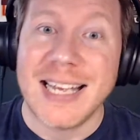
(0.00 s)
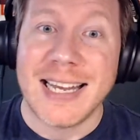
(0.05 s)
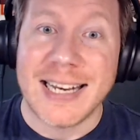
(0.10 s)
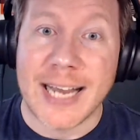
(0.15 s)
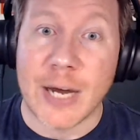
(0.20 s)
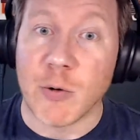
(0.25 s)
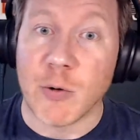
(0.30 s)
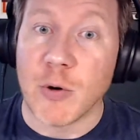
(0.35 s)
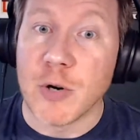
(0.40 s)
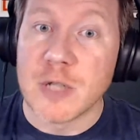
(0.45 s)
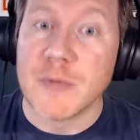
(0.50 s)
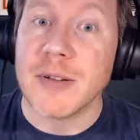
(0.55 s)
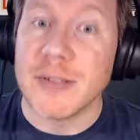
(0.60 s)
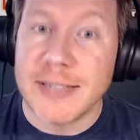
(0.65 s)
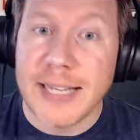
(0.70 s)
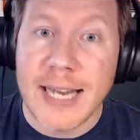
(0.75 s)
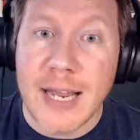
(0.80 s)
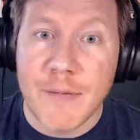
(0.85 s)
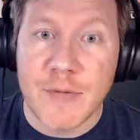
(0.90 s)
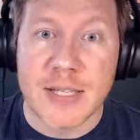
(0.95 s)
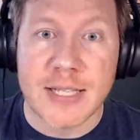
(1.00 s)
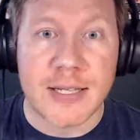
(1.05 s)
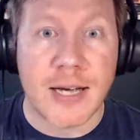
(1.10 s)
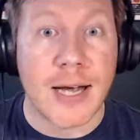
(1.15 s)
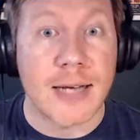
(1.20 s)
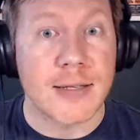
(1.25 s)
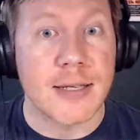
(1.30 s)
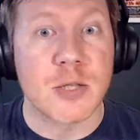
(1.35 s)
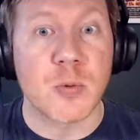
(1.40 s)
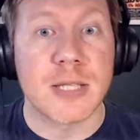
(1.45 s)
Now, Roosevelt did
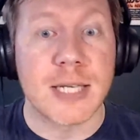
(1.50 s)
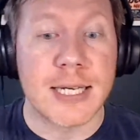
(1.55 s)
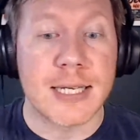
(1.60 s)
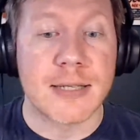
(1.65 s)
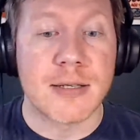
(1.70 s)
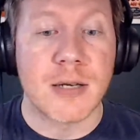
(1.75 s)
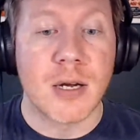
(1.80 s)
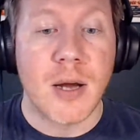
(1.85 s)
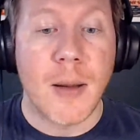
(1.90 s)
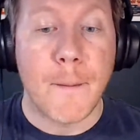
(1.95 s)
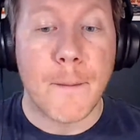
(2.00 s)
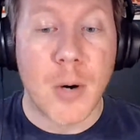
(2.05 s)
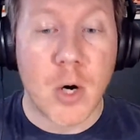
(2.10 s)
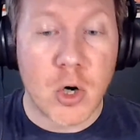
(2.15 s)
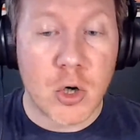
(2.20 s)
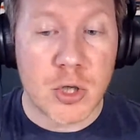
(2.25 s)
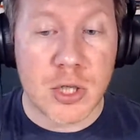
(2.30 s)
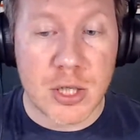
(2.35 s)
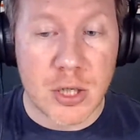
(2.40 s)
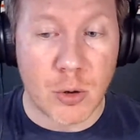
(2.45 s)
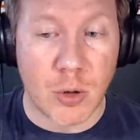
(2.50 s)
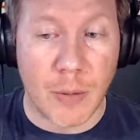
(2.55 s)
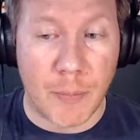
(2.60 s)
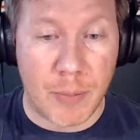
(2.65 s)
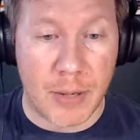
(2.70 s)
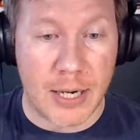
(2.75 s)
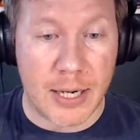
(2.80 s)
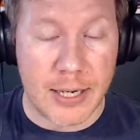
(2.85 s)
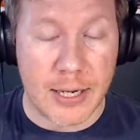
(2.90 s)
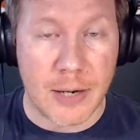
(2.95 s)
emphasize this was his personal
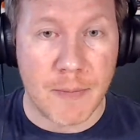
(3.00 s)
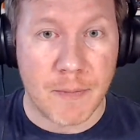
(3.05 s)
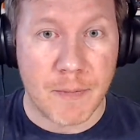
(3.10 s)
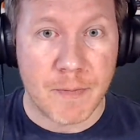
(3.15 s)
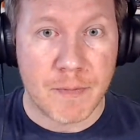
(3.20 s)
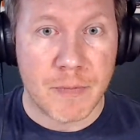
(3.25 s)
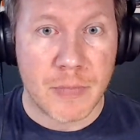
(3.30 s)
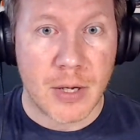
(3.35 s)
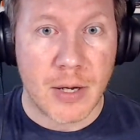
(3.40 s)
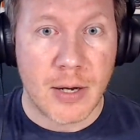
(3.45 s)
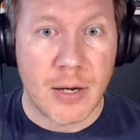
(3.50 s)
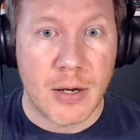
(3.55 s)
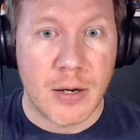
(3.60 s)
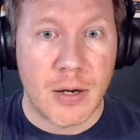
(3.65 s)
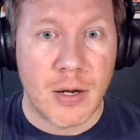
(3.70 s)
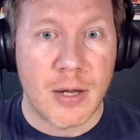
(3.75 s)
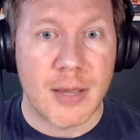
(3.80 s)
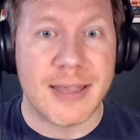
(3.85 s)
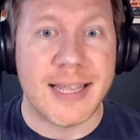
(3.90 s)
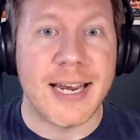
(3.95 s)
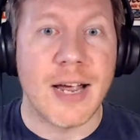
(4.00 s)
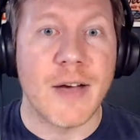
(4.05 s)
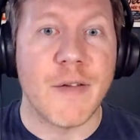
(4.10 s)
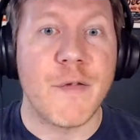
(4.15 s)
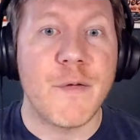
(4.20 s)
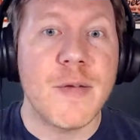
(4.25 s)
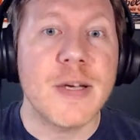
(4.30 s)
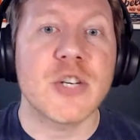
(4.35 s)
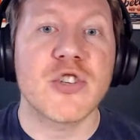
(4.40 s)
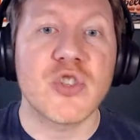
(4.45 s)
opinion. The
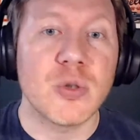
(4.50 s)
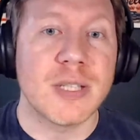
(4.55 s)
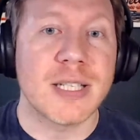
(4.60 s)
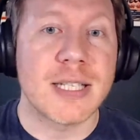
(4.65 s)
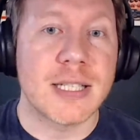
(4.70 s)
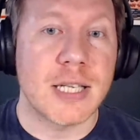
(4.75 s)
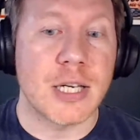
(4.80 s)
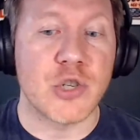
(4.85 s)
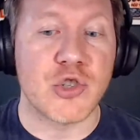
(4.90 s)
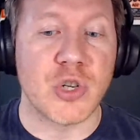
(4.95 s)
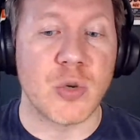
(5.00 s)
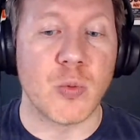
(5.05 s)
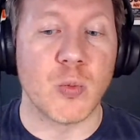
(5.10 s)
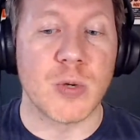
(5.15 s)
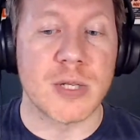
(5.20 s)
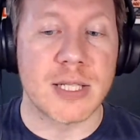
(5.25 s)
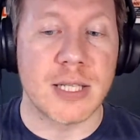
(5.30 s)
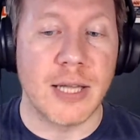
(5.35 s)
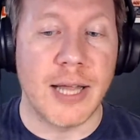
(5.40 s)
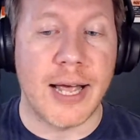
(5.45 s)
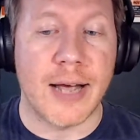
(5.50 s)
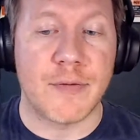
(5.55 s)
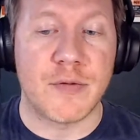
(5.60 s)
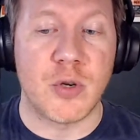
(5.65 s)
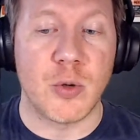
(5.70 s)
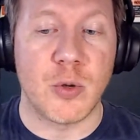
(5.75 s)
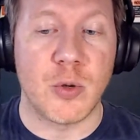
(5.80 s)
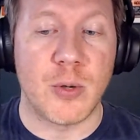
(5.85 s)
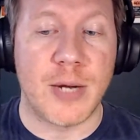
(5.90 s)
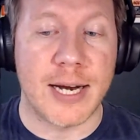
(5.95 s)
official decision was left
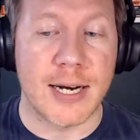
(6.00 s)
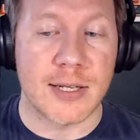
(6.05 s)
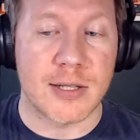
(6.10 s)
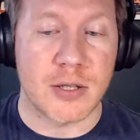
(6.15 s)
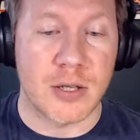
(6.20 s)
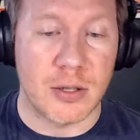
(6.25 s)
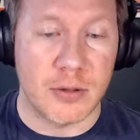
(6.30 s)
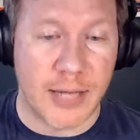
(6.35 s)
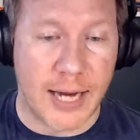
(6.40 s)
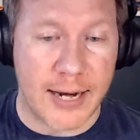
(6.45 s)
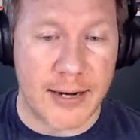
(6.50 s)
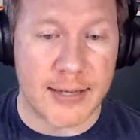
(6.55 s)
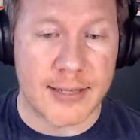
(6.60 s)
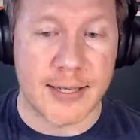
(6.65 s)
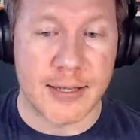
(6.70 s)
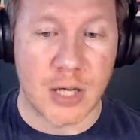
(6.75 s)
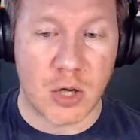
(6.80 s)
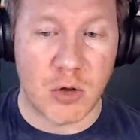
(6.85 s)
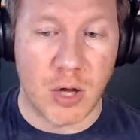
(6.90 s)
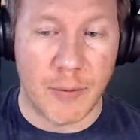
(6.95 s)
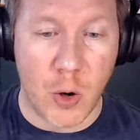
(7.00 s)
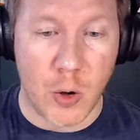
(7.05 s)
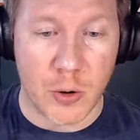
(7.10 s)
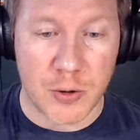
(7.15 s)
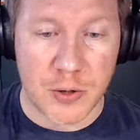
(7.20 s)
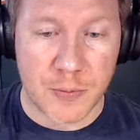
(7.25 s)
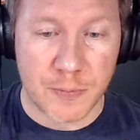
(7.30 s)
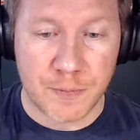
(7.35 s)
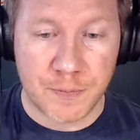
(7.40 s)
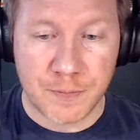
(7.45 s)
to Kennesaw Landis and the club
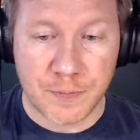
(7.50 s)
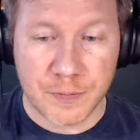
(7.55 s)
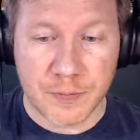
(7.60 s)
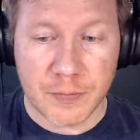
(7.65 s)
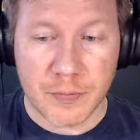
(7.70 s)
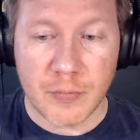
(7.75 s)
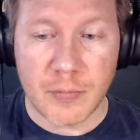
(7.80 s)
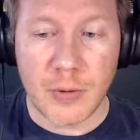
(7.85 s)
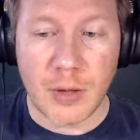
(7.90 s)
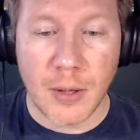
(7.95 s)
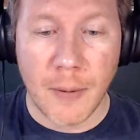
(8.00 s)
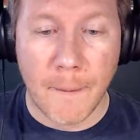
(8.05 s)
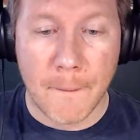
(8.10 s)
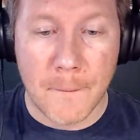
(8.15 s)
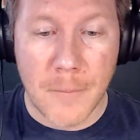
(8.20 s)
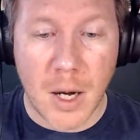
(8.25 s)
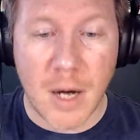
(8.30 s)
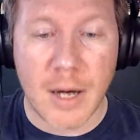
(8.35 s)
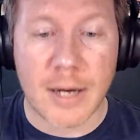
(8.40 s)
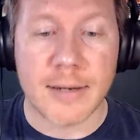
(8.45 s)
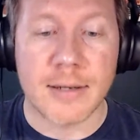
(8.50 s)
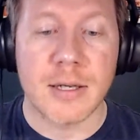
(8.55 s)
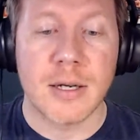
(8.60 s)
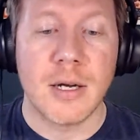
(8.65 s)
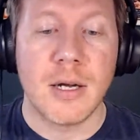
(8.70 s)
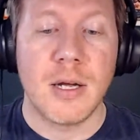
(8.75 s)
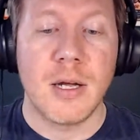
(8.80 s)
owners. But